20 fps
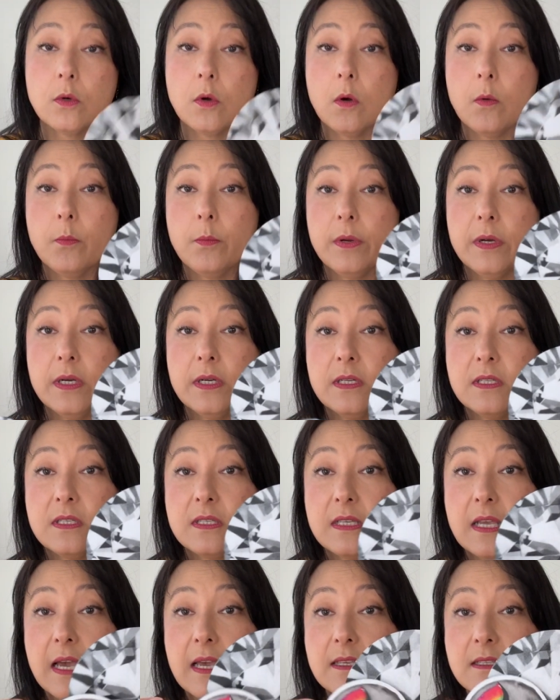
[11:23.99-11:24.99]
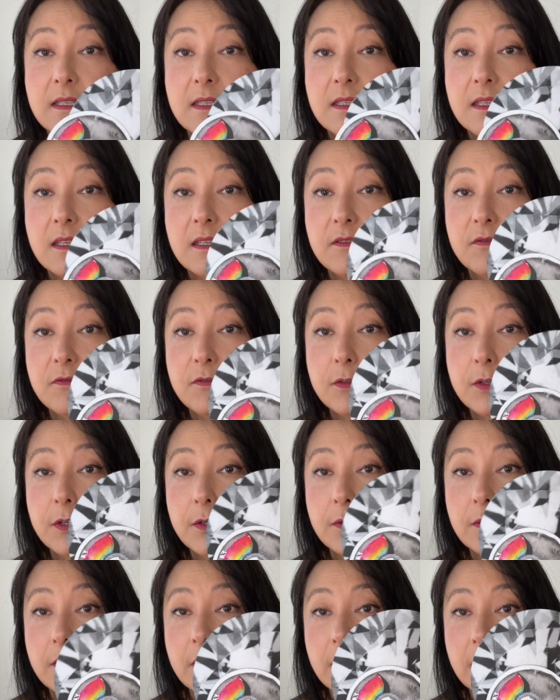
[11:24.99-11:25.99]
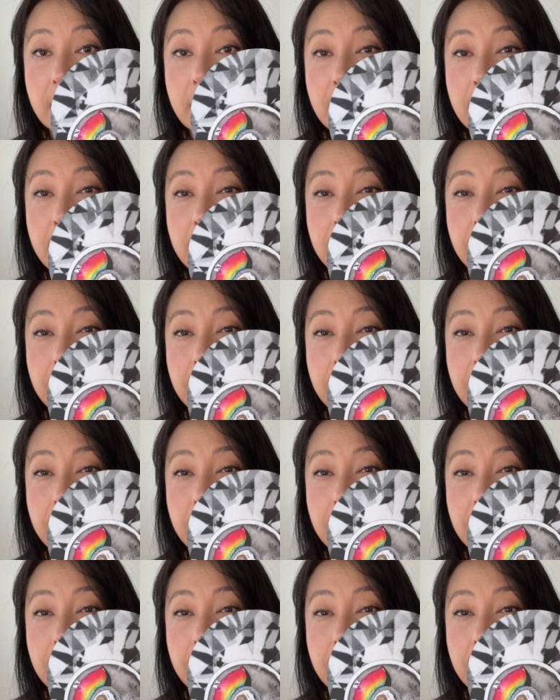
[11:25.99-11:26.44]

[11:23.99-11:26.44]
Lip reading: compare the sizes here for you. Look.